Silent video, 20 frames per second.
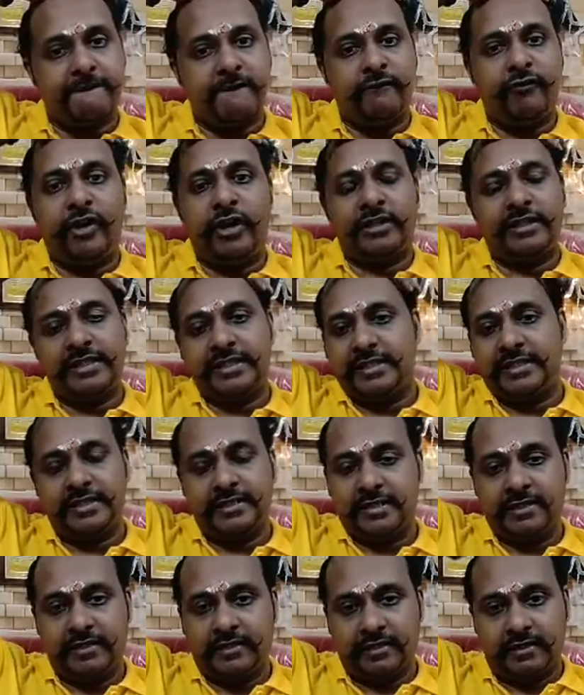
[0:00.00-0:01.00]
For
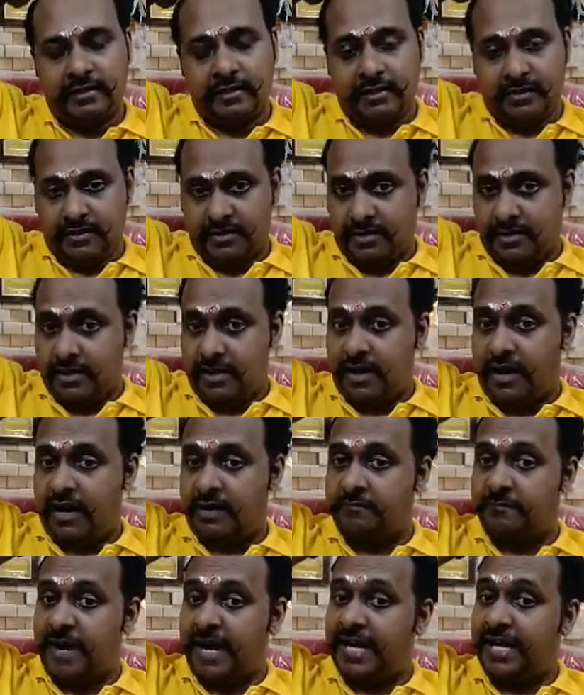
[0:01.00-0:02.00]
this,
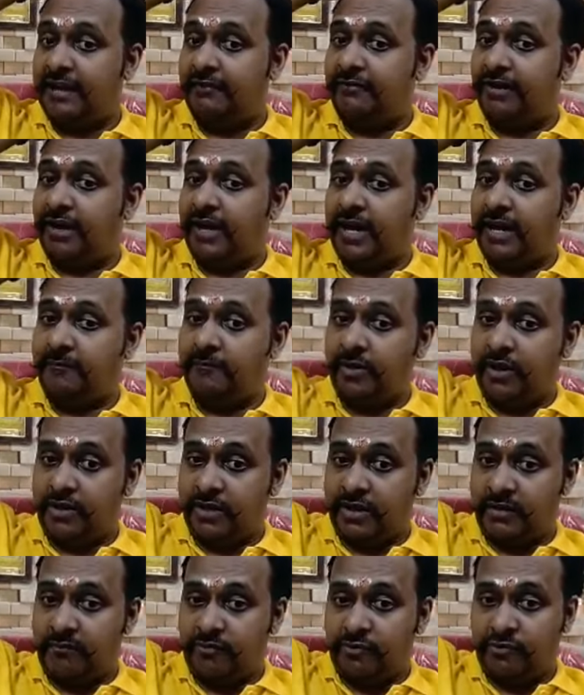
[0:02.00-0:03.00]
at my level, I am
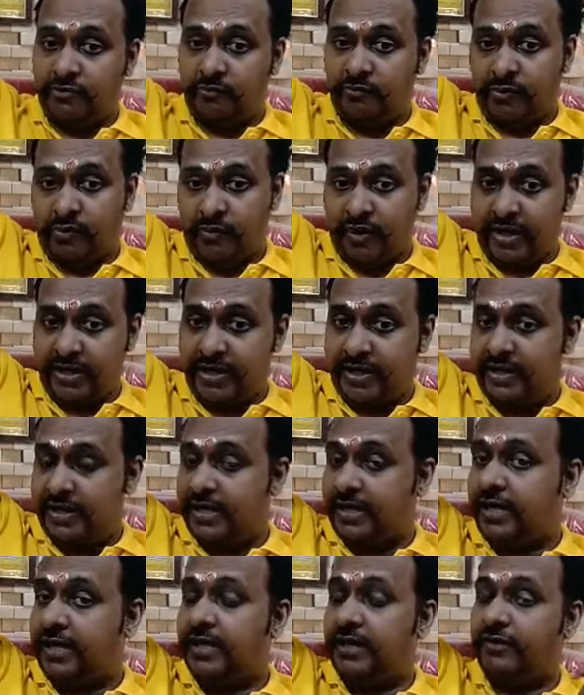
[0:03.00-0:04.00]
not able to provide any
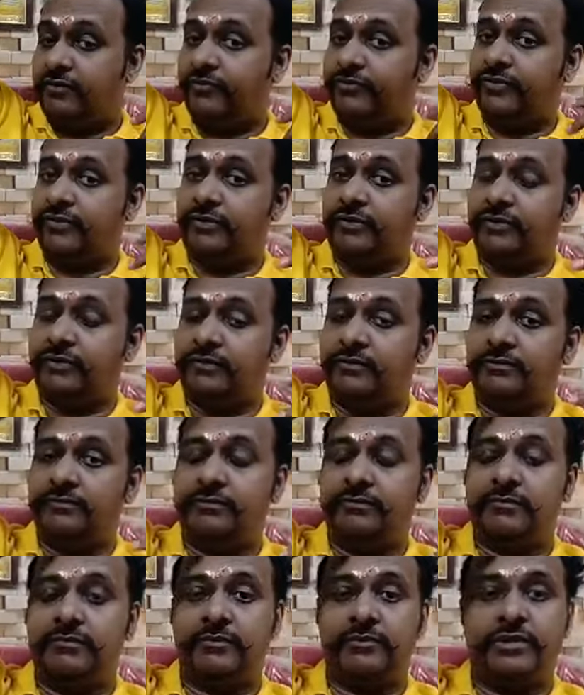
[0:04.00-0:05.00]
kind of uh,
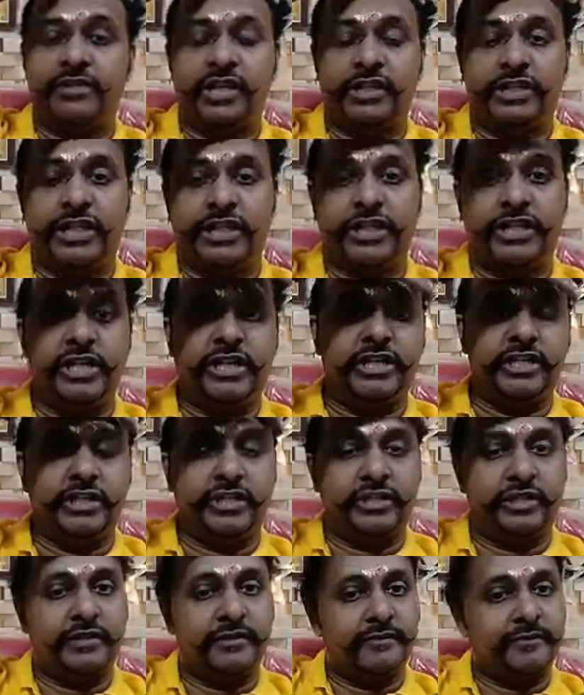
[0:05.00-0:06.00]

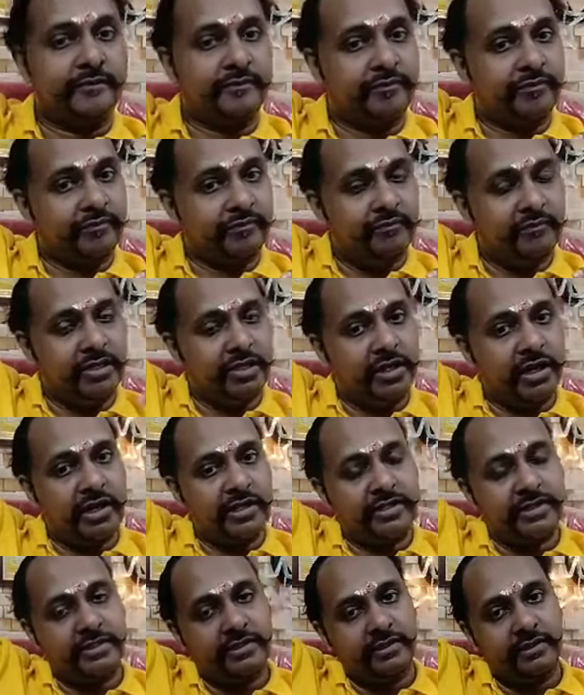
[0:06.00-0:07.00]
suggestions
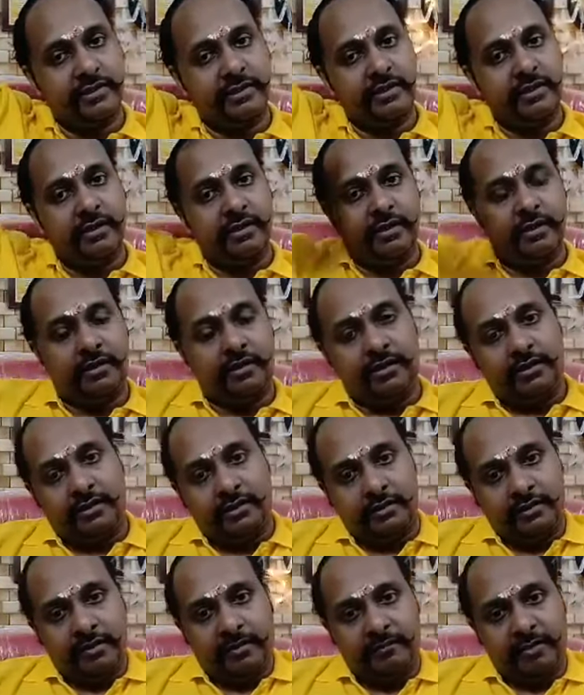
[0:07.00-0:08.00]
because
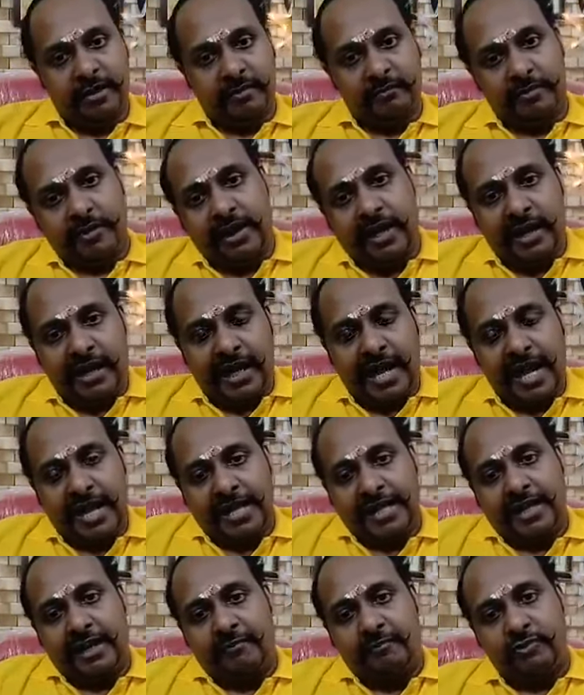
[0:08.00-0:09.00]
the people are
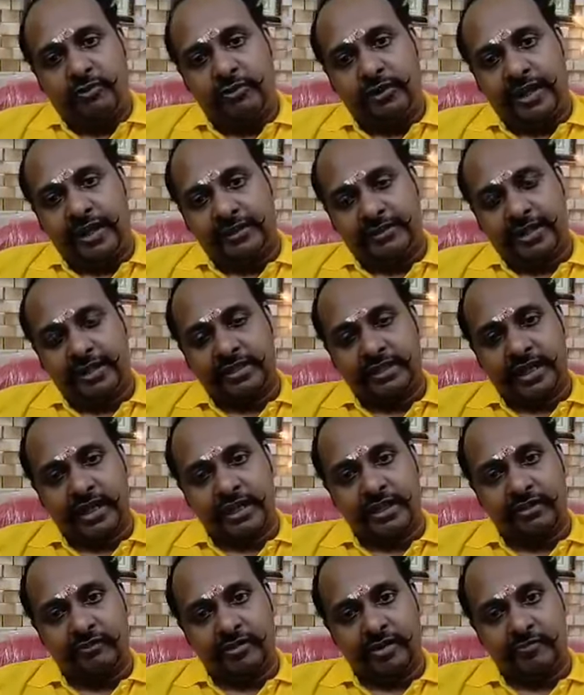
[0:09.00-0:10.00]
lining up to take such
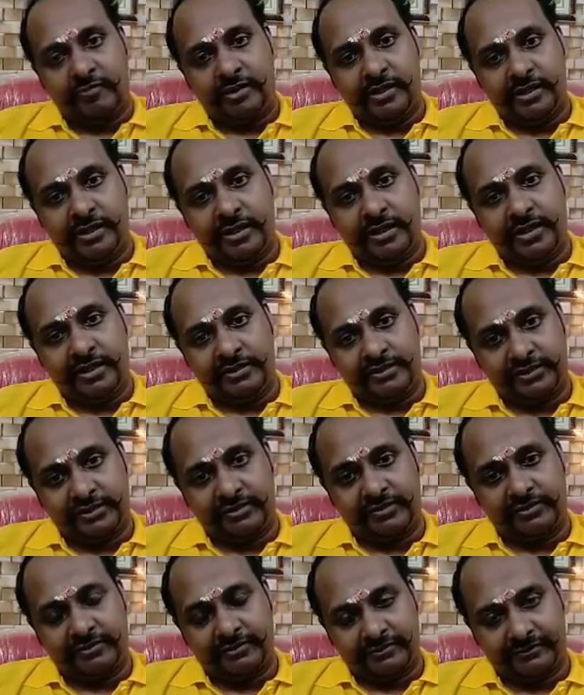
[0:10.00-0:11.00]
kind of MPT degrees.